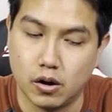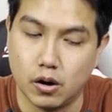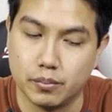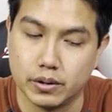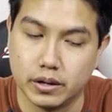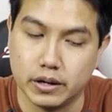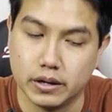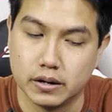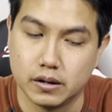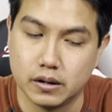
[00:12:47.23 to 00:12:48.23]
up
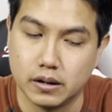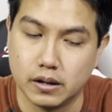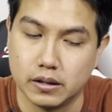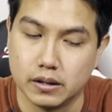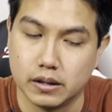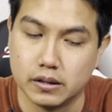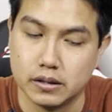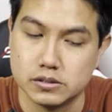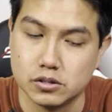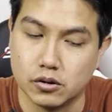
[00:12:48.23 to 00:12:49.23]
here and then
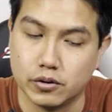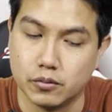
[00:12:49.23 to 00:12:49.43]
this o-ring